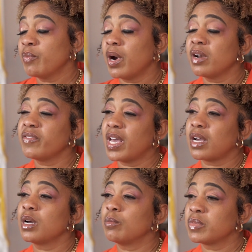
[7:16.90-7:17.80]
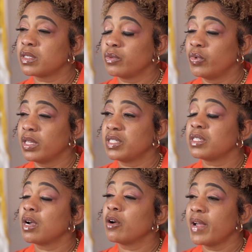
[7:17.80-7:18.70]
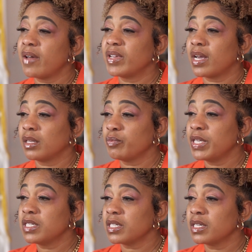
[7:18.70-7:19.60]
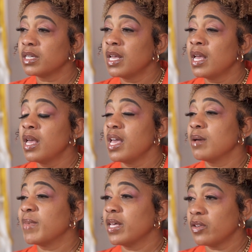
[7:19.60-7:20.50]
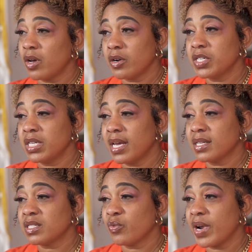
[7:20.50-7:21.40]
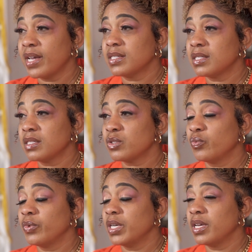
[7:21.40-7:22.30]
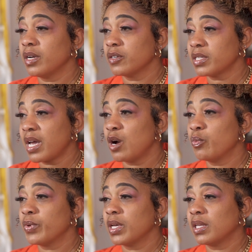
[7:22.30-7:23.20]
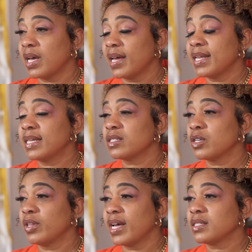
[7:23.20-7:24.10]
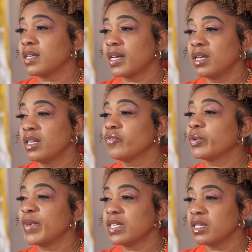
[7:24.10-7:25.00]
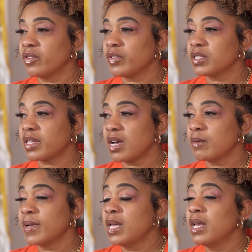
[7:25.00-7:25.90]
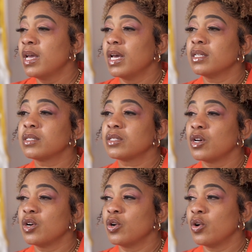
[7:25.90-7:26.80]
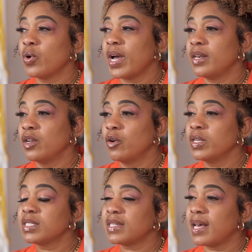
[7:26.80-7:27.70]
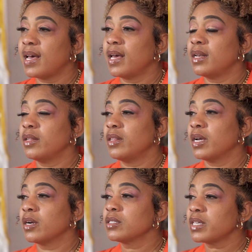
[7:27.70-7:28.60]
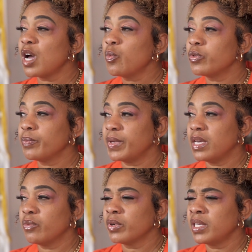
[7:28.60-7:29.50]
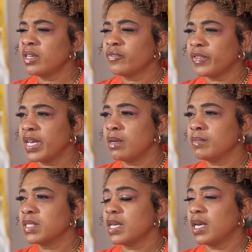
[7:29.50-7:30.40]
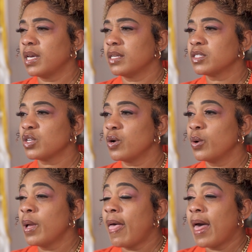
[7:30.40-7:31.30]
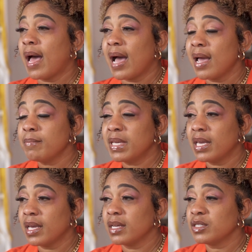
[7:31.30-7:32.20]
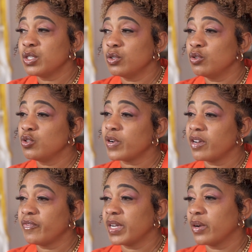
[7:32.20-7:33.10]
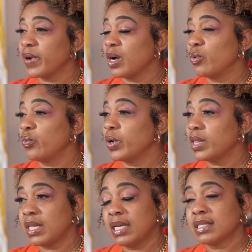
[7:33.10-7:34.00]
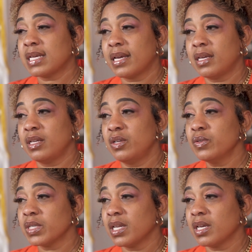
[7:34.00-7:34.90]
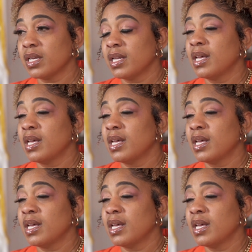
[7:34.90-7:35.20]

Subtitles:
part of that comes with her having alopecia. And my other daughter, she has psoriasis in her scalp a lot. And so that's like an inflammation of their scalp. And so I noticed that their scalp would be really inflamed. And so I began to try to figure out what things I can use on it.